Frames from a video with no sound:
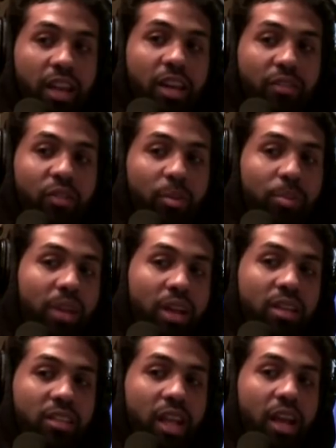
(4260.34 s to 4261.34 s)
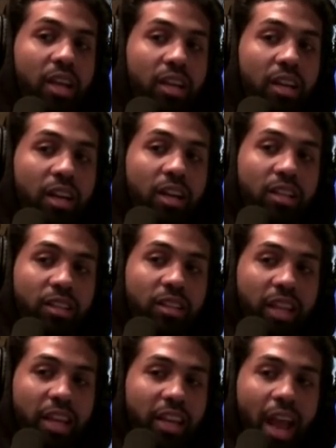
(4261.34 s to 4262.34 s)
N F L players like
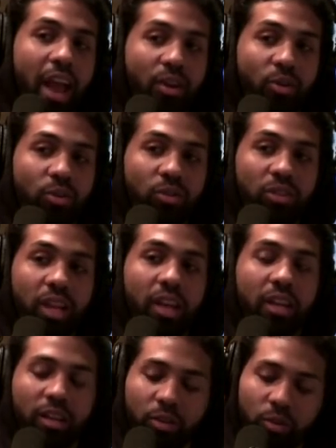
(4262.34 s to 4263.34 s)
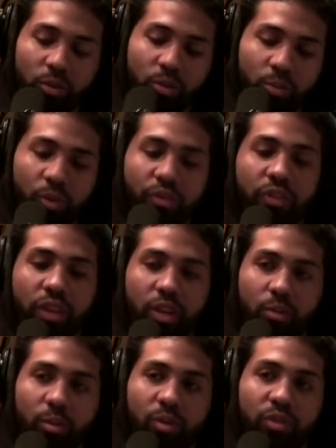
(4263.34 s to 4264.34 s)
like cattle. Like we'll move Because they in,
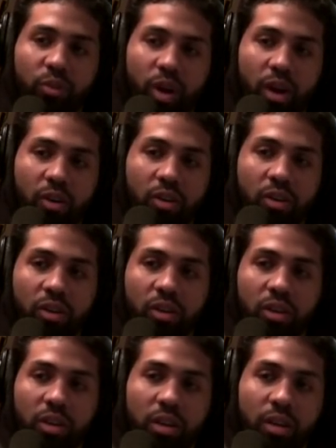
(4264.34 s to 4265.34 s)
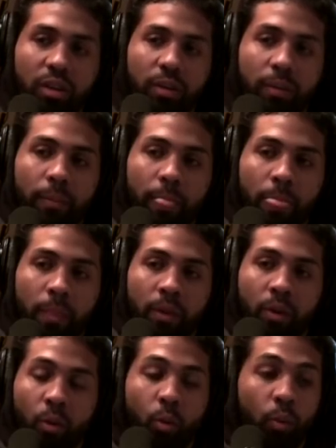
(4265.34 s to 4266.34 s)
feel we'll like y'all are ultimately
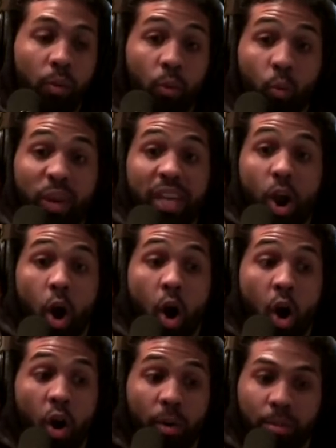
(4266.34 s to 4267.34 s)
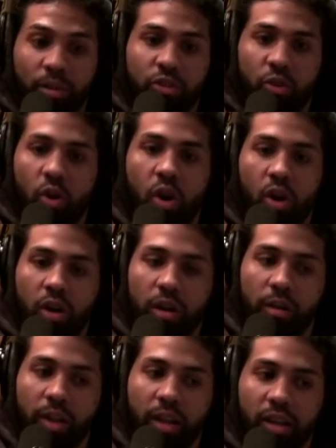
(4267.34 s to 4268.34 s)
replaceable. And we are, but so are
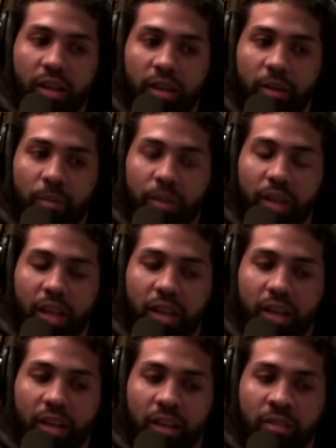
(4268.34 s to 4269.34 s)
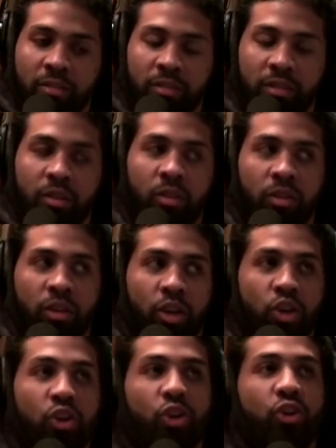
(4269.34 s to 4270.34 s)
like but like
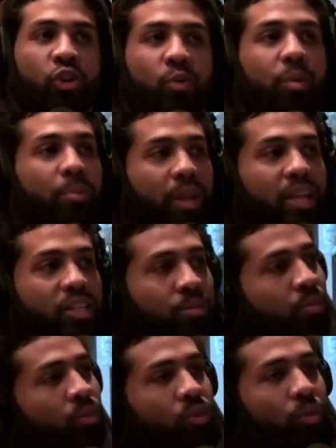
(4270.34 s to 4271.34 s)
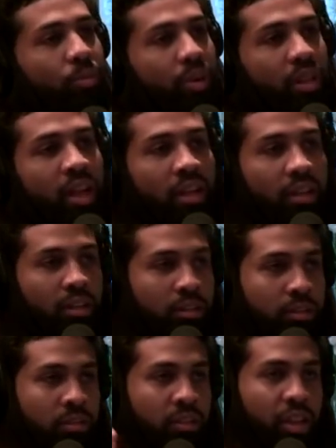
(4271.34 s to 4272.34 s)
you're you're replaceable, but like
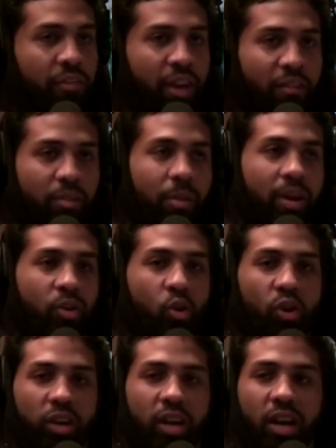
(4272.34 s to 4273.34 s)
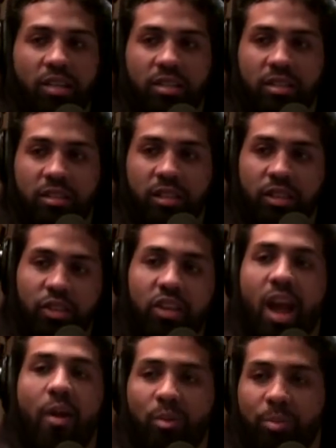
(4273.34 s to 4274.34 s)
if everybody organizes, you're
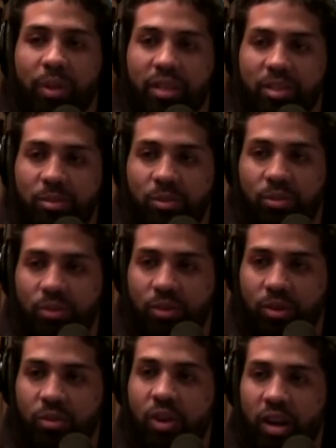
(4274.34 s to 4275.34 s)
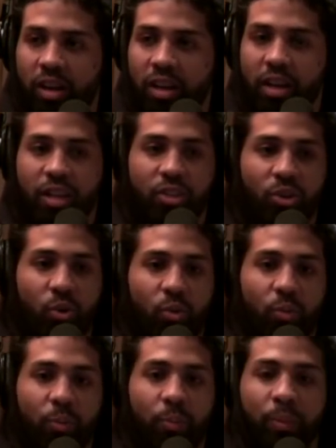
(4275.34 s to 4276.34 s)
not replaceable. Right. Right? So
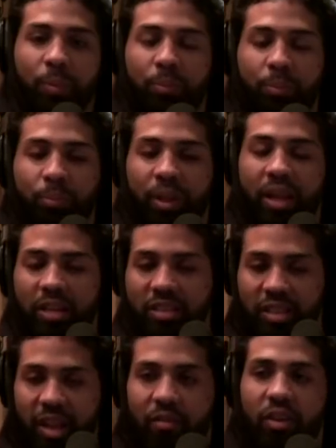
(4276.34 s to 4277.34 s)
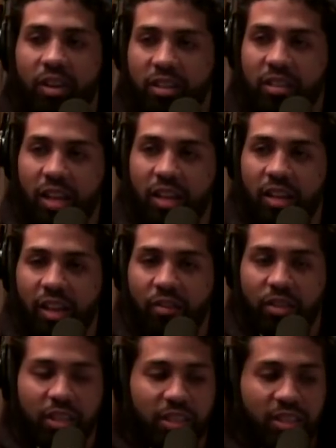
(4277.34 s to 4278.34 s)
but players never understand the
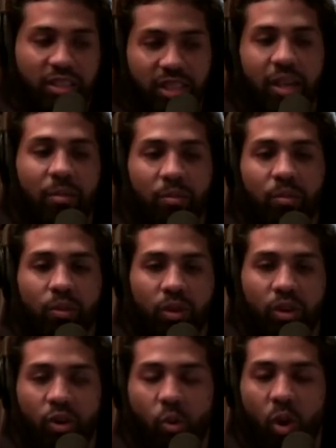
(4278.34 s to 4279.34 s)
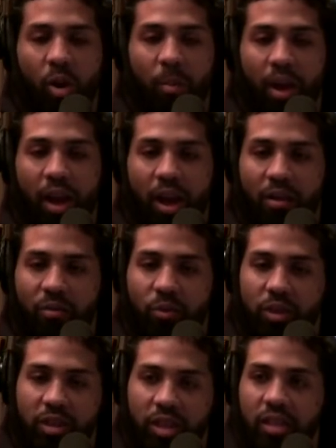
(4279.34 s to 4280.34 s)
leverage, and it's the same uh, qualm I have
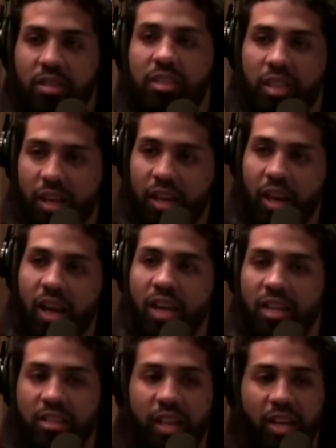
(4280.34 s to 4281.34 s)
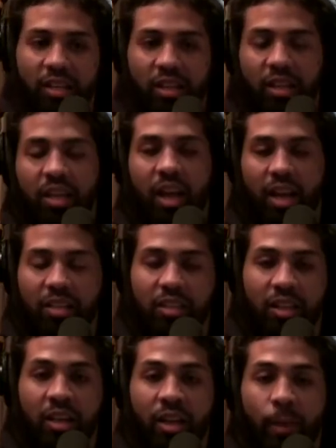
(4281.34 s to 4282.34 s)
with the N C A A. Is like the cats,
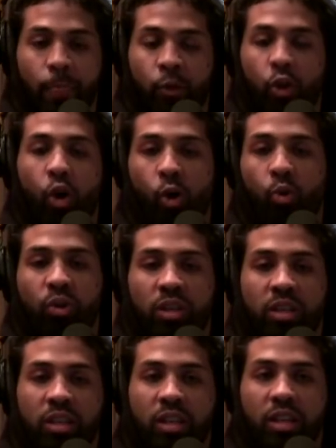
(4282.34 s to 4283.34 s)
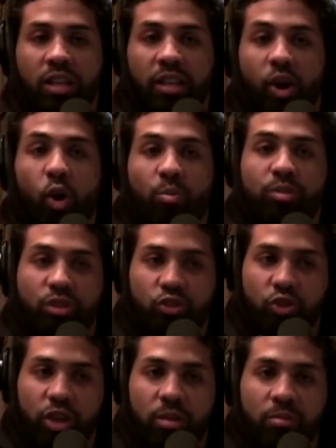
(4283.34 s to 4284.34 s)
you're holding their hopes and
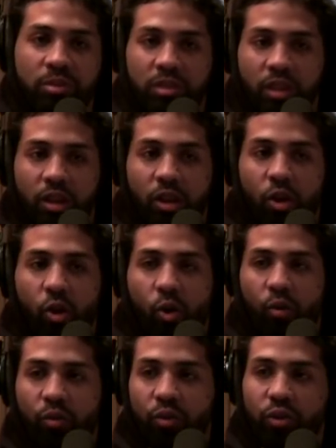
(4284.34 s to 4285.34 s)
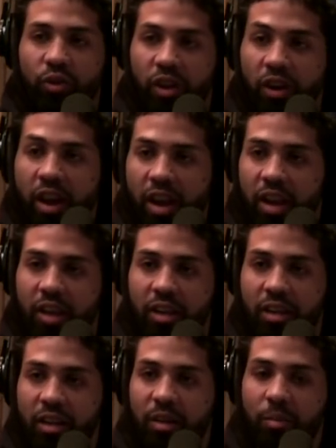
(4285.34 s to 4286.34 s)
dreams over their
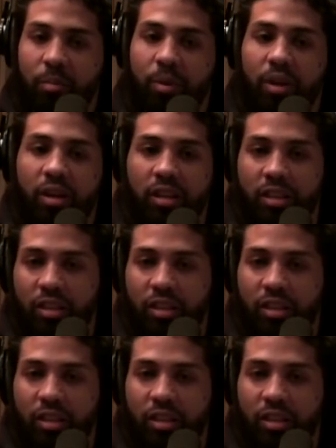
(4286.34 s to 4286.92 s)
head, but